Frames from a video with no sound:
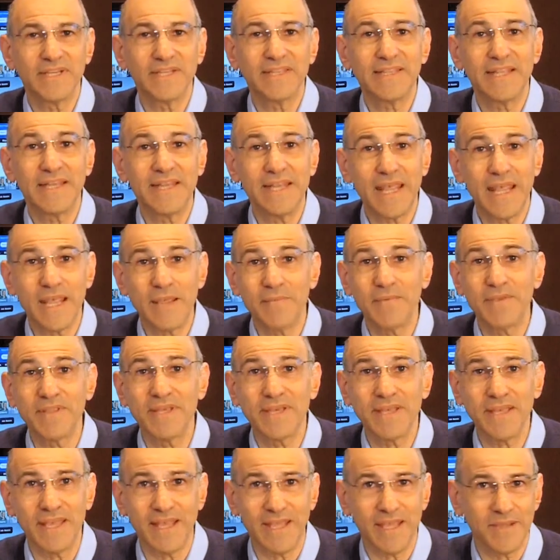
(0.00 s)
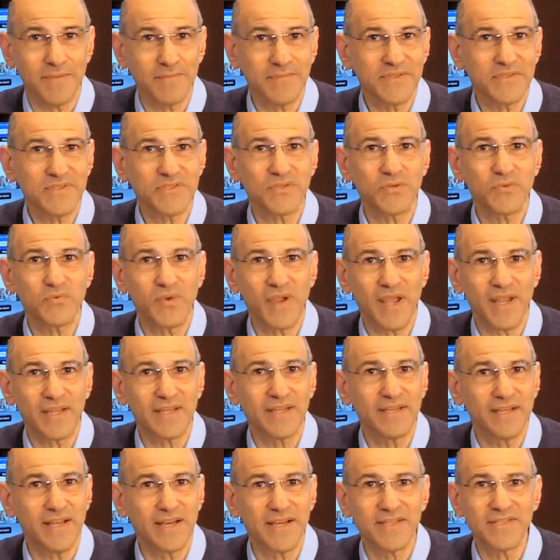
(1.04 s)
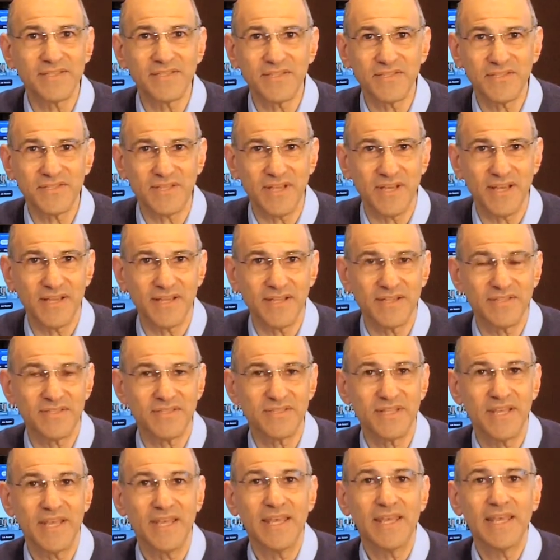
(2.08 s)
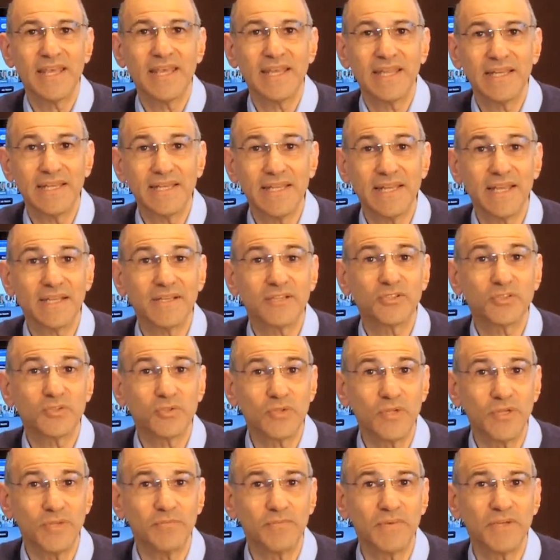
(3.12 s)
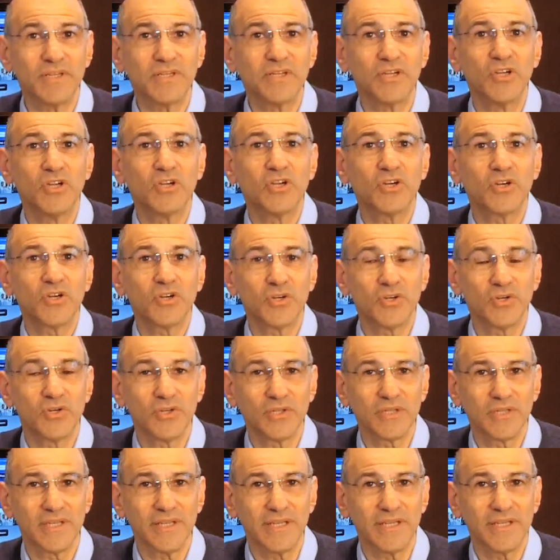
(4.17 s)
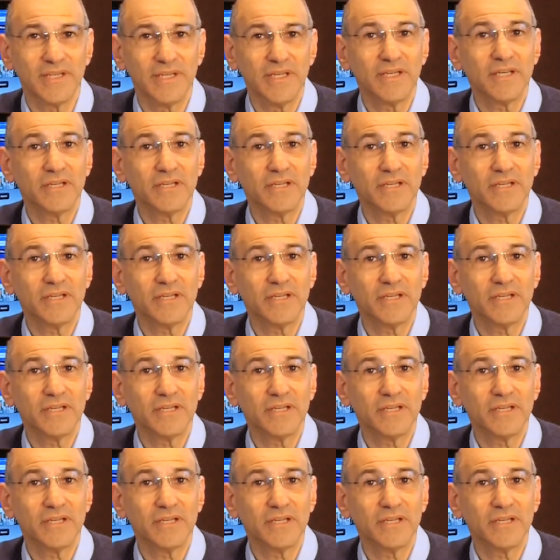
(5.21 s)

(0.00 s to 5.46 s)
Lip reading: And the name of the game is to recognize the signs and get treatment early.